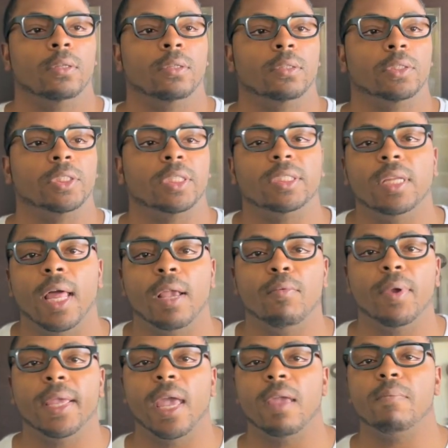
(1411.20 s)
Just like we
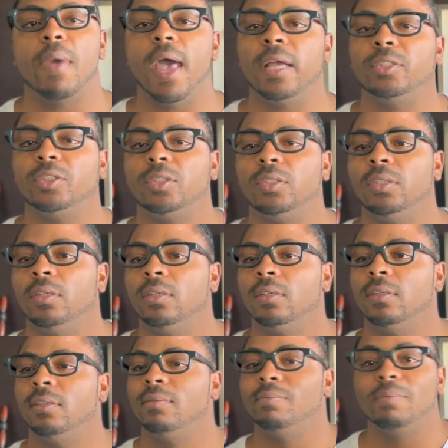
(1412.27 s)
can't measure
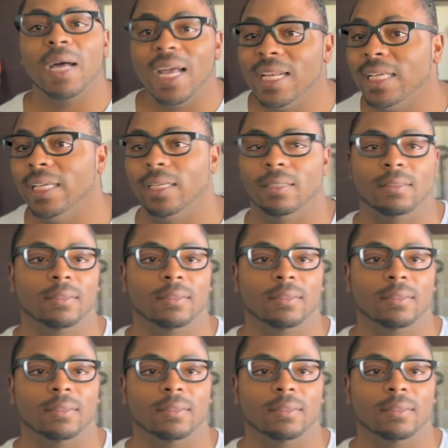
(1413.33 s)
money.